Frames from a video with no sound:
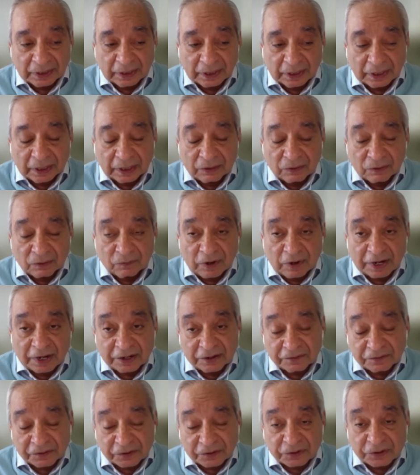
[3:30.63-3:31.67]
One,
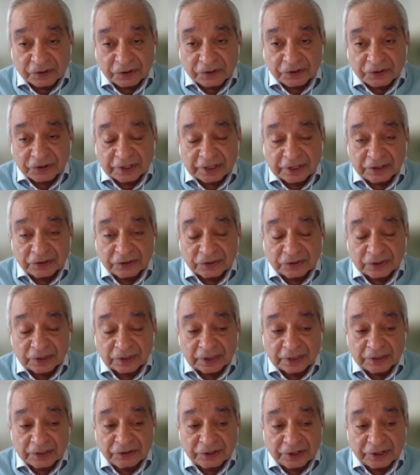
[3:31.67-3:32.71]
of course, is
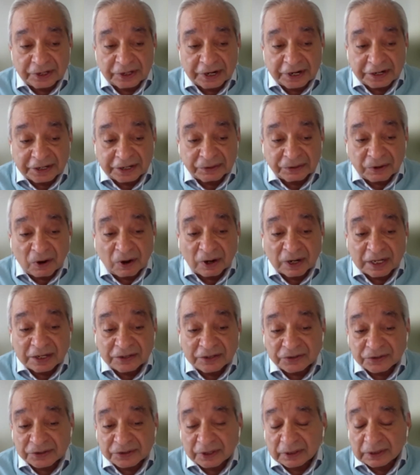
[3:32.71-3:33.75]
generating
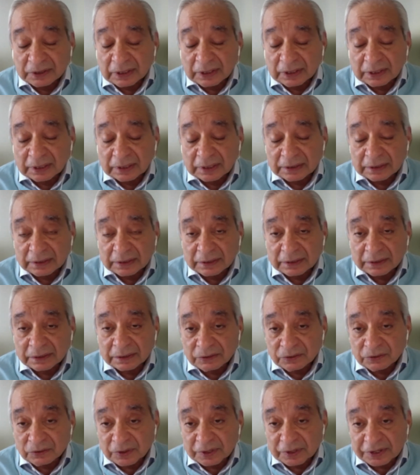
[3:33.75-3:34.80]
knowledge
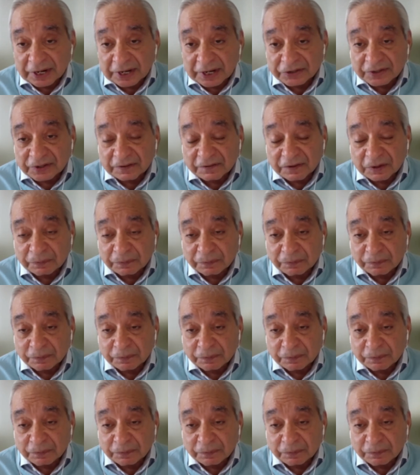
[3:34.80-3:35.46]
to address our